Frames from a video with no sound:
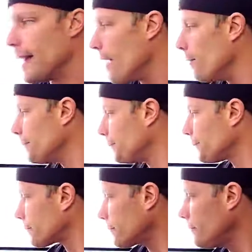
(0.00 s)
Now,
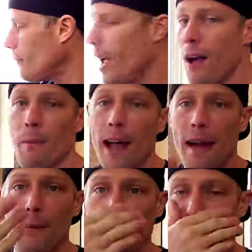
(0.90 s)
I
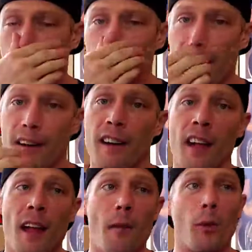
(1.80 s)
have my phone here,
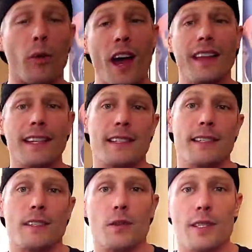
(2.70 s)
but what I
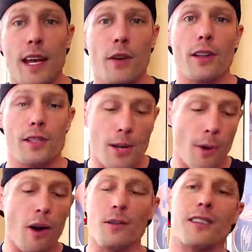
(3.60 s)
listen to is I go to the gym.
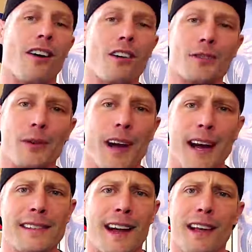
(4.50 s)
Also,
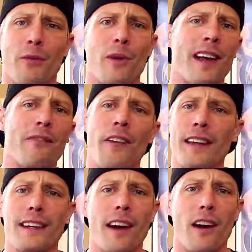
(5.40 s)
guys, when I
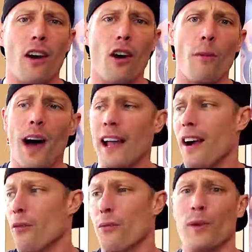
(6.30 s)
finally got home, I
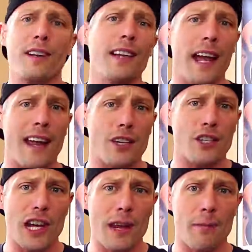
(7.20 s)
got really out of
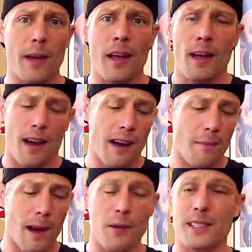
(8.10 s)
shape.
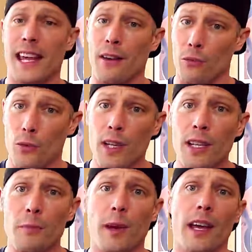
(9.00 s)
I was getting
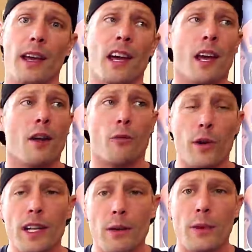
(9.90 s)
really big,
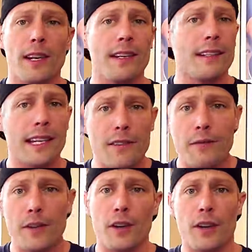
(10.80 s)
really winded, didn't
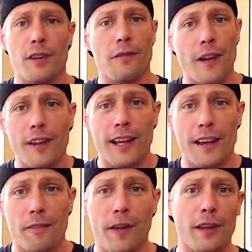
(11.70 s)
feel good, felt like
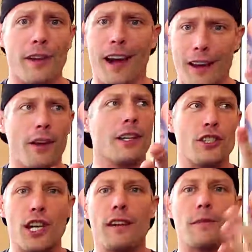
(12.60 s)
a failure. I'd
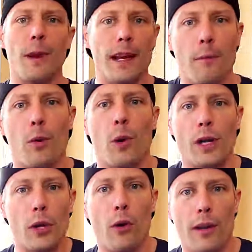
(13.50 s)
achieved my number
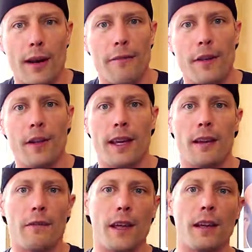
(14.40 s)
one goal and I felt like
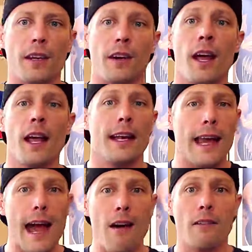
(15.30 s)
a failure.
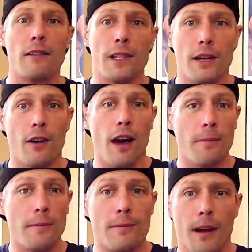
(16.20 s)
Now, you know,
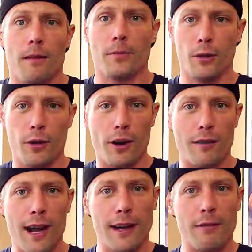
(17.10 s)
I'm doing all
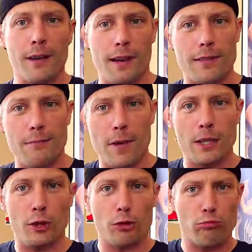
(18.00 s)
right. We got some
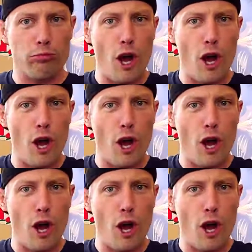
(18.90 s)
muscles.